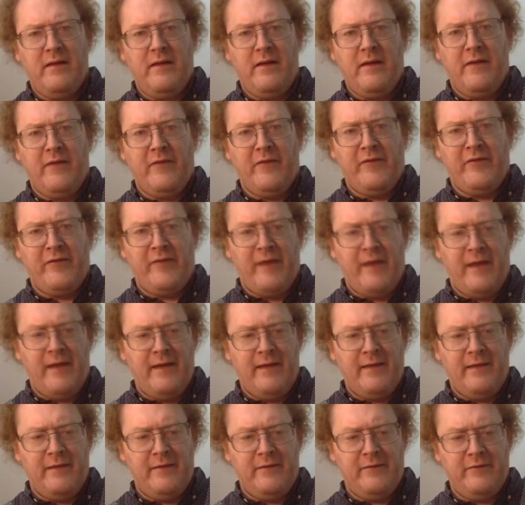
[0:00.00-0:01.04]
of this
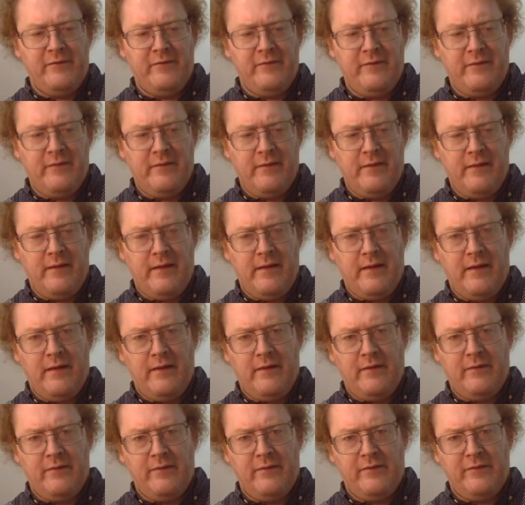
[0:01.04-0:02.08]
island
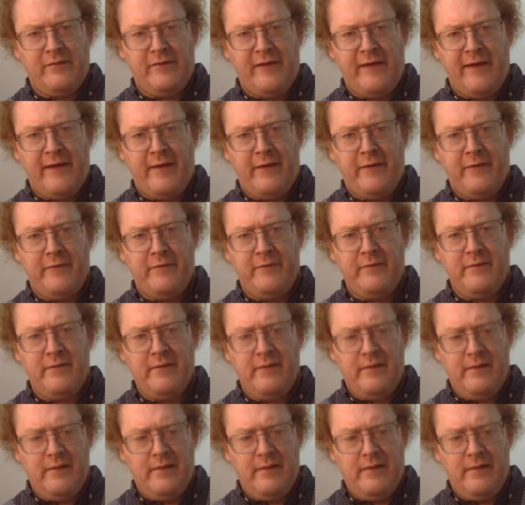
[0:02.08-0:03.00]
town.